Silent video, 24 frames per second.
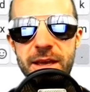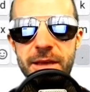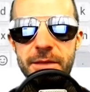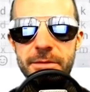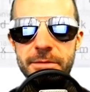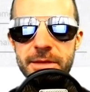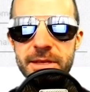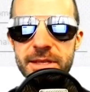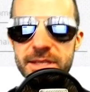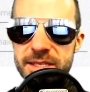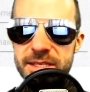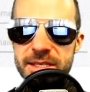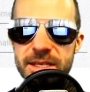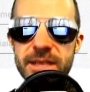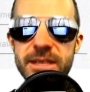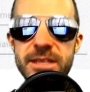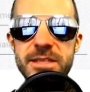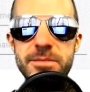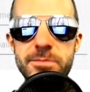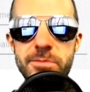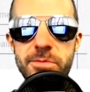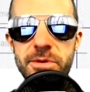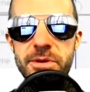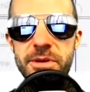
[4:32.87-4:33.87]
This
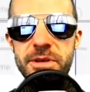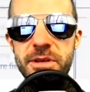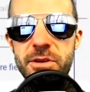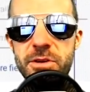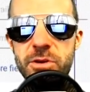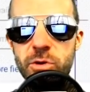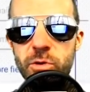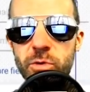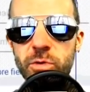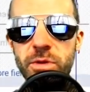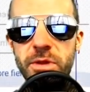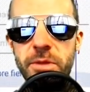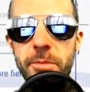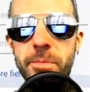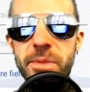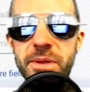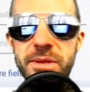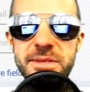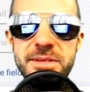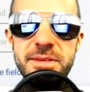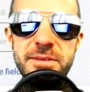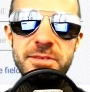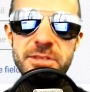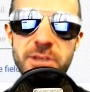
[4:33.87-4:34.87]
is pretty cool. It
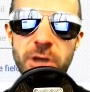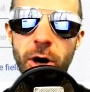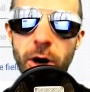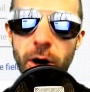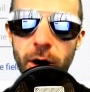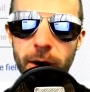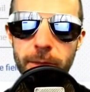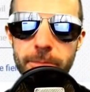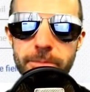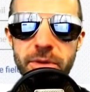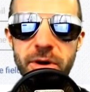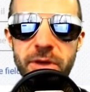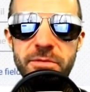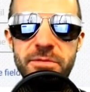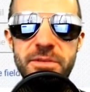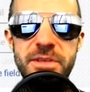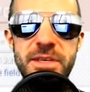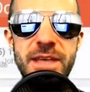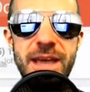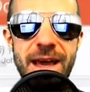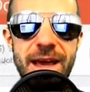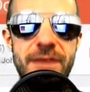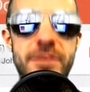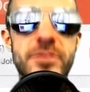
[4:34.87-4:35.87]
builds on top of
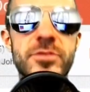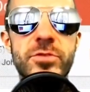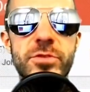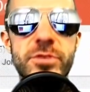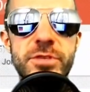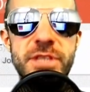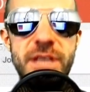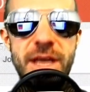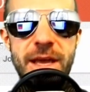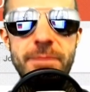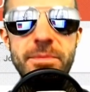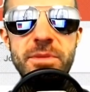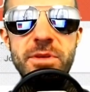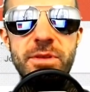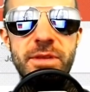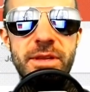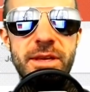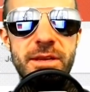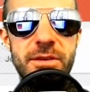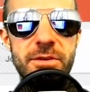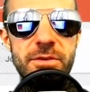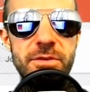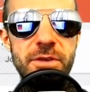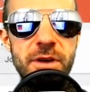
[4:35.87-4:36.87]
the Android
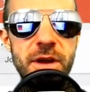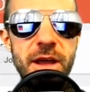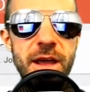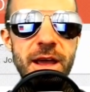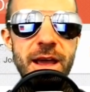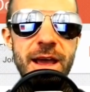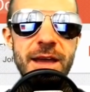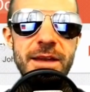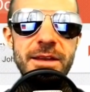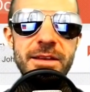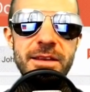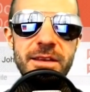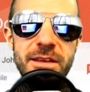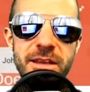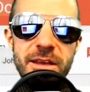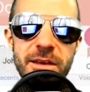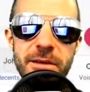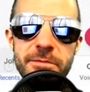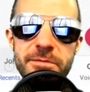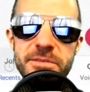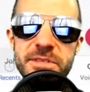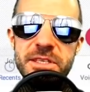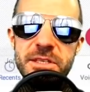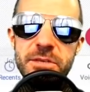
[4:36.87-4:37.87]
emulator and it
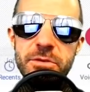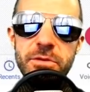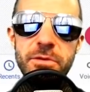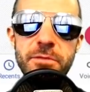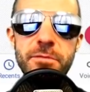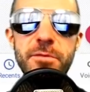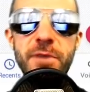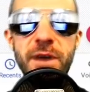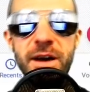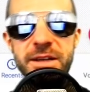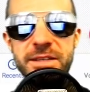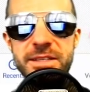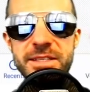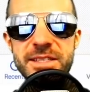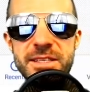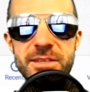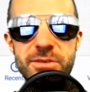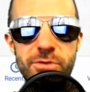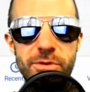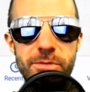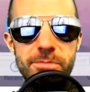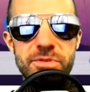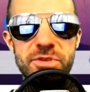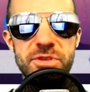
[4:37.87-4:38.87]
gives unified
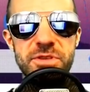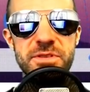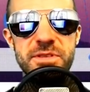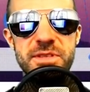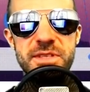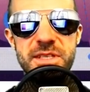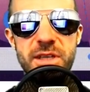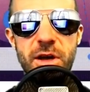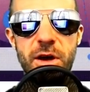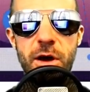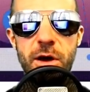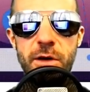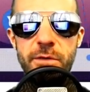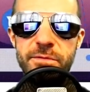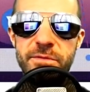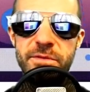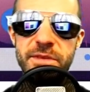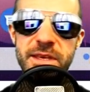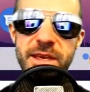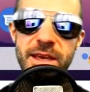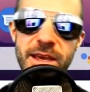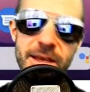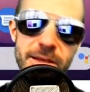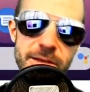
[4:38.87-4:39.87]
descriptions of
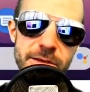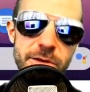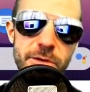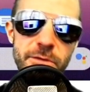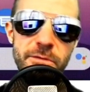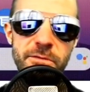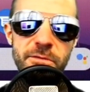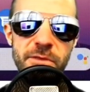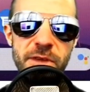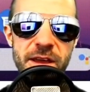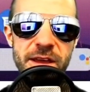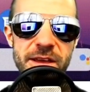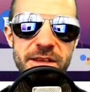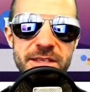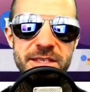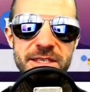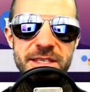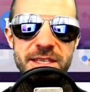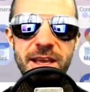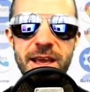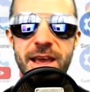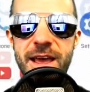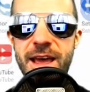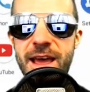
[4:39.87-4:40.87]
the interface
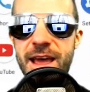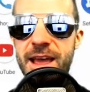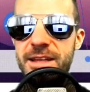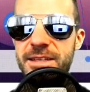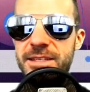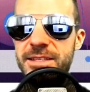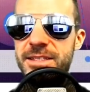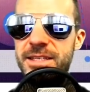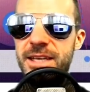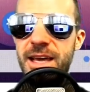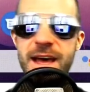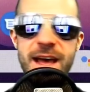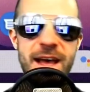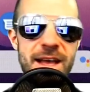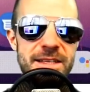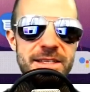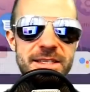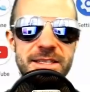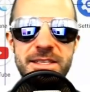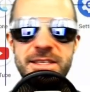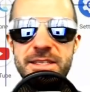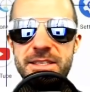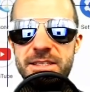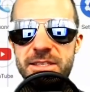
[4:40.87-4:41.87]
and
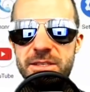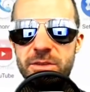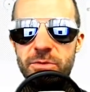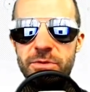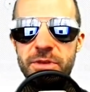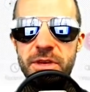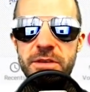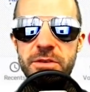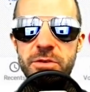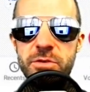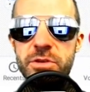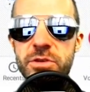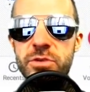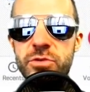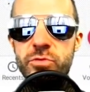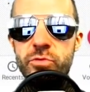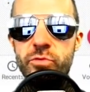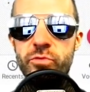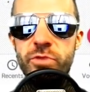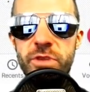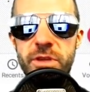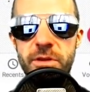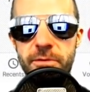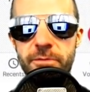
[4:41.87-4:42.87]
tasks so that you can do
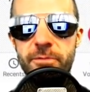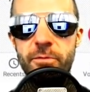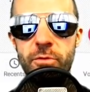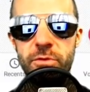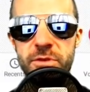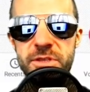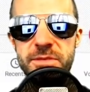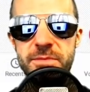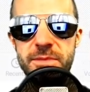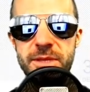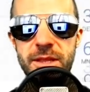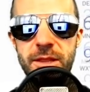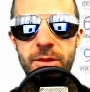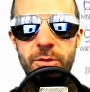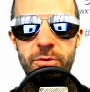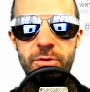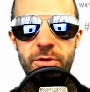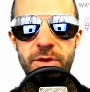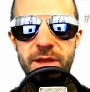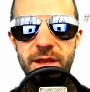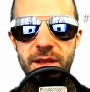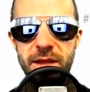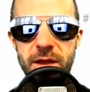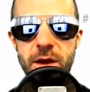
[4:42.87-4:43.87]
reinforcement
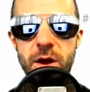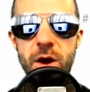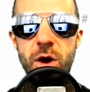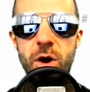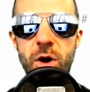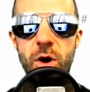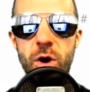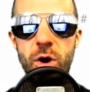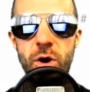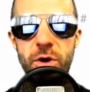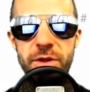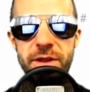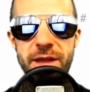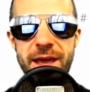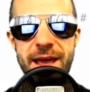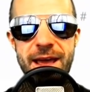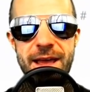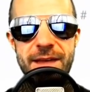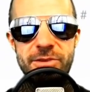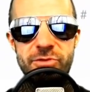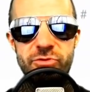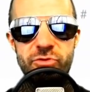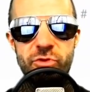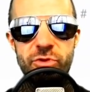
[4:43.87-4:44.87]
learning on
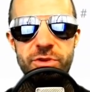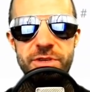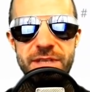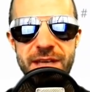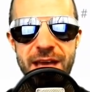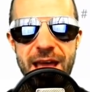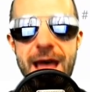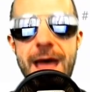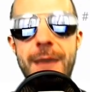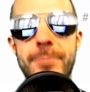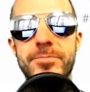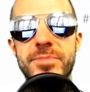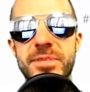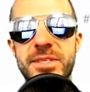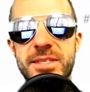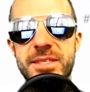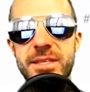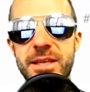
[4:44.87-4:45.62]
Android apps.